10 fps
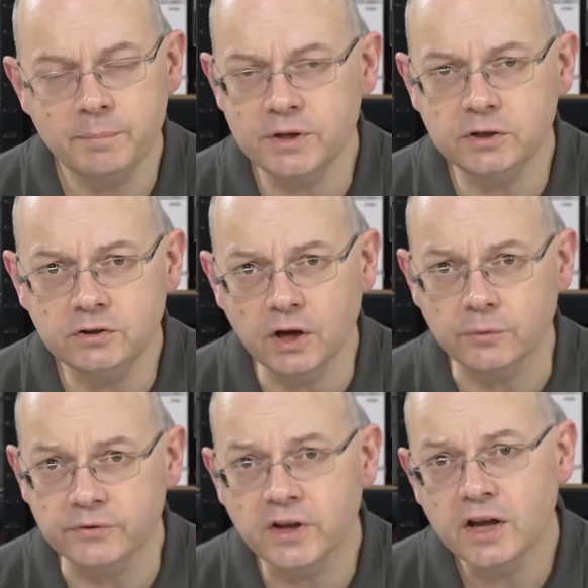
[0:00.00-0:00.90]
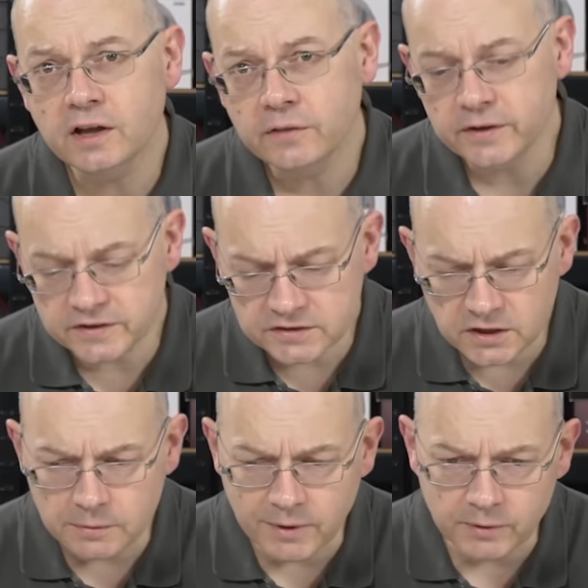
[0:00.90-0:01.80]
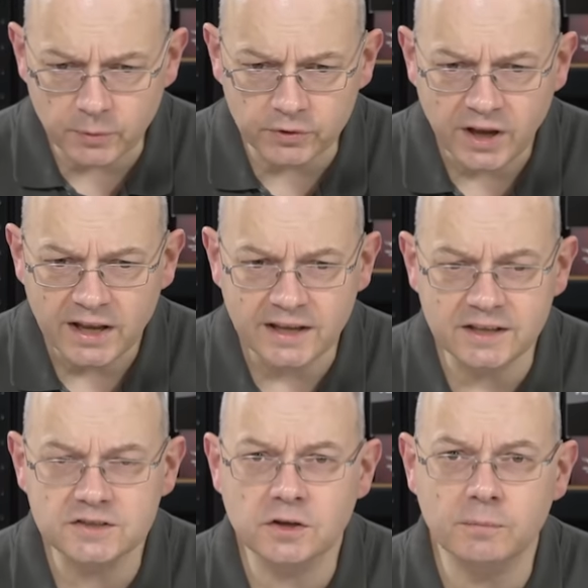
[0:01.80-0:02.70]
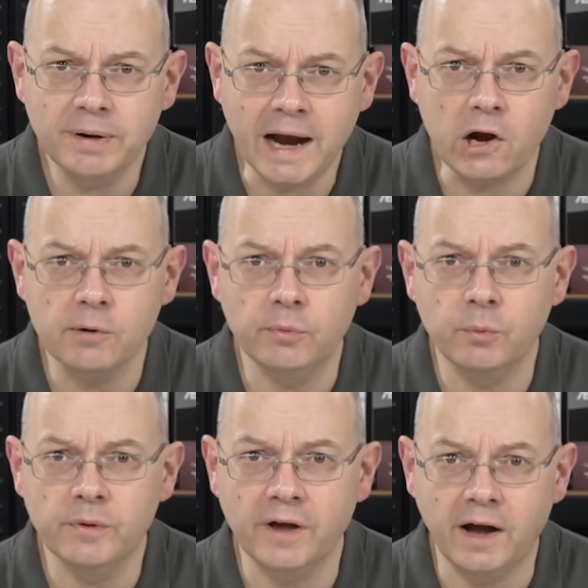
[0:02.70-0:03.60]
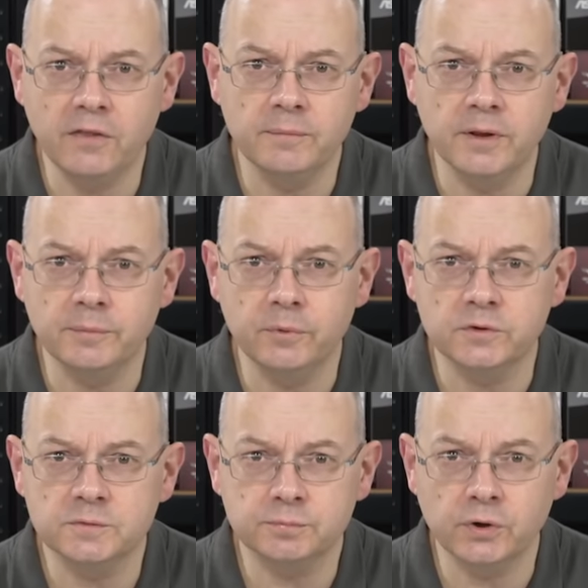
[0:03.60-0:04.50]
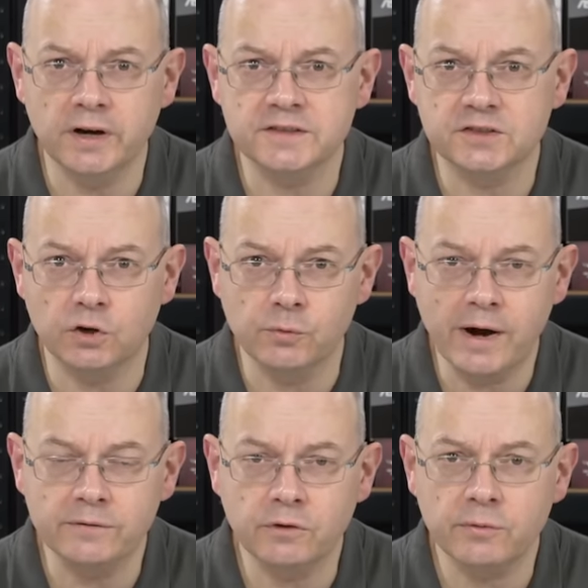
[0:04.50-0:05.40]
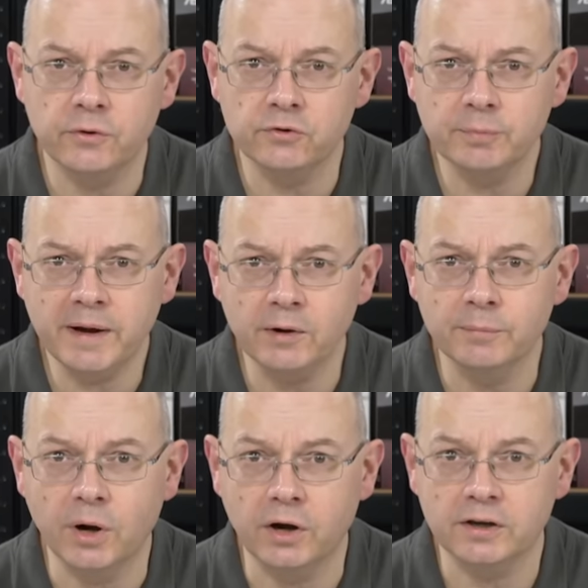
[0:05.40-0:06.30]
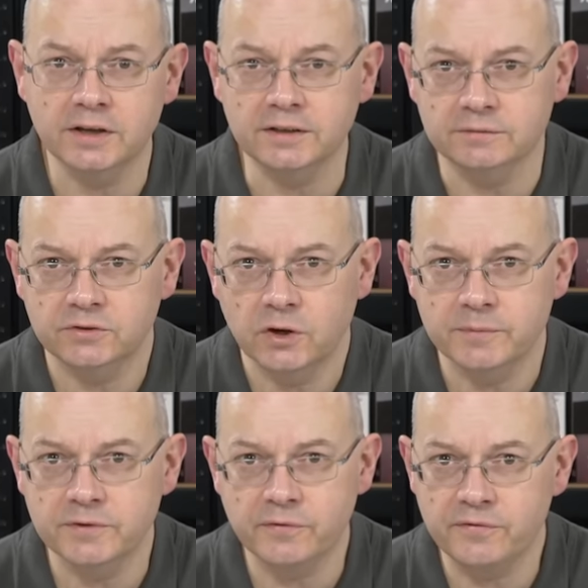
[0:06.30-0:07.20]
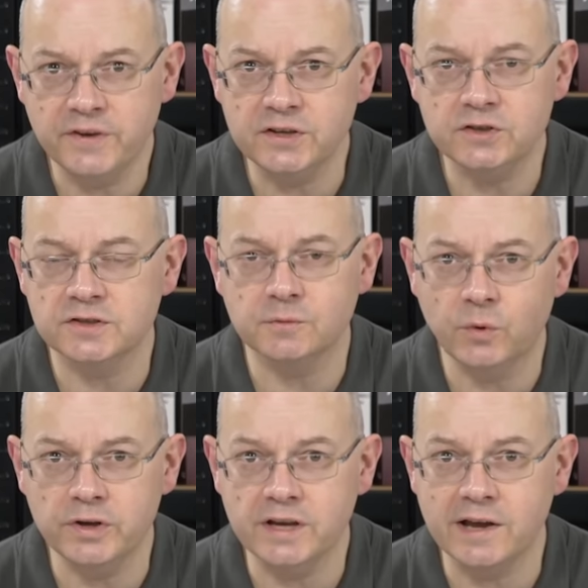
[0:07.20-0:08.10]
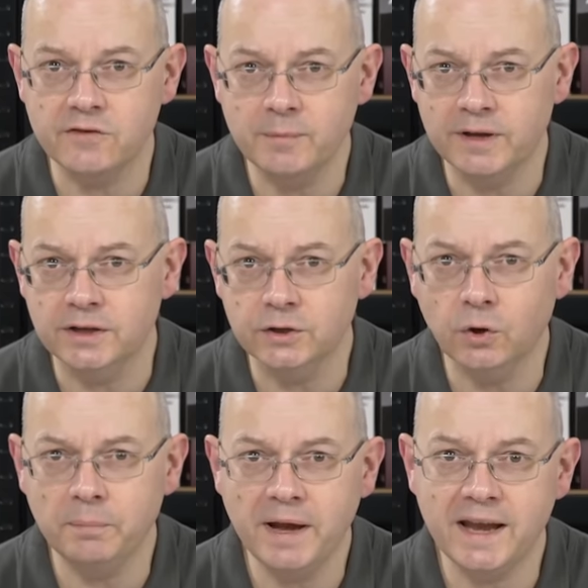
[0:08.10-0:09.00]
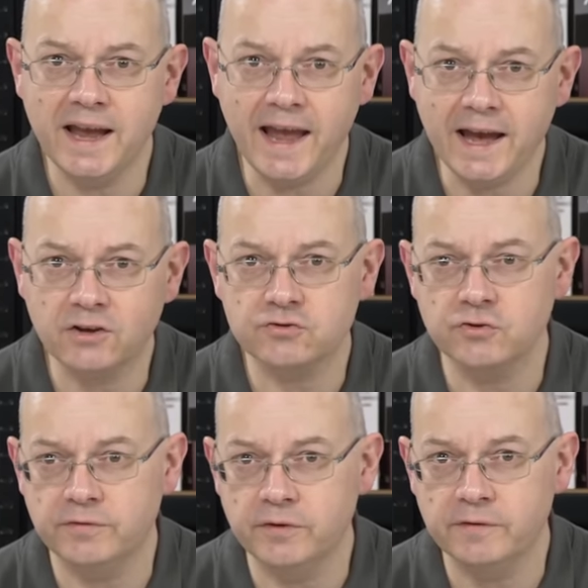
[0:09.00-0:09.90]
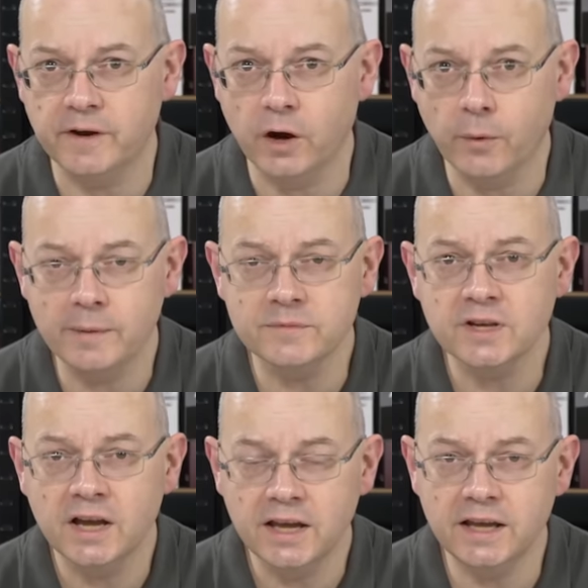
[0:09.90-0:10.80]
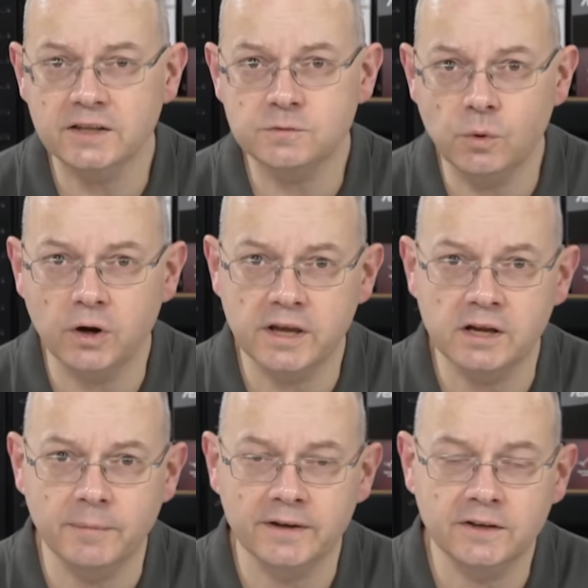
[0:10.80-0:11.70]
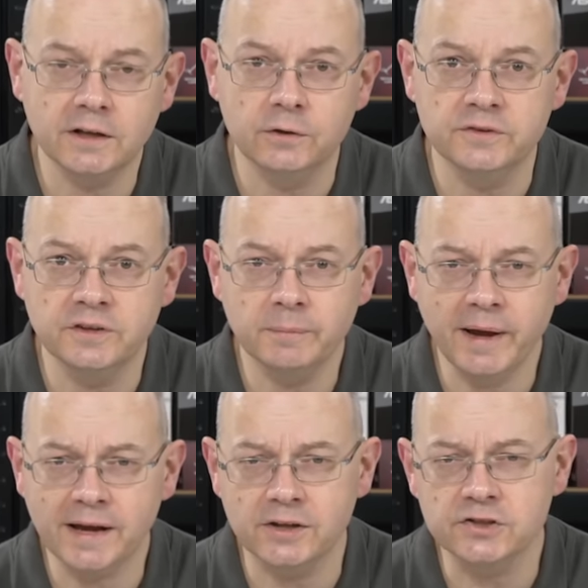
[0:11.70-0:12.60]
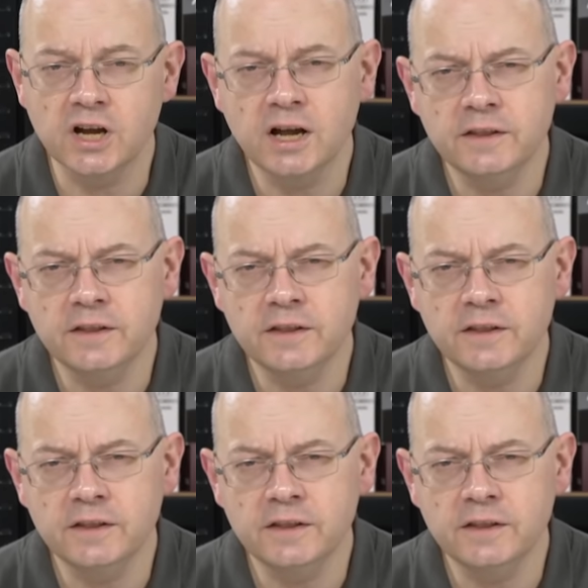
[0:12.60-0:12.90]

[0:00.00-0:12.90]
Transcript: But you don't. This uh, motherboard is comparable with other motherboards priced around the three hundred pound mark in terms of features and what you get for your money. You're not paying extra for the V R Ms, it's what Gigabyte includes in the package.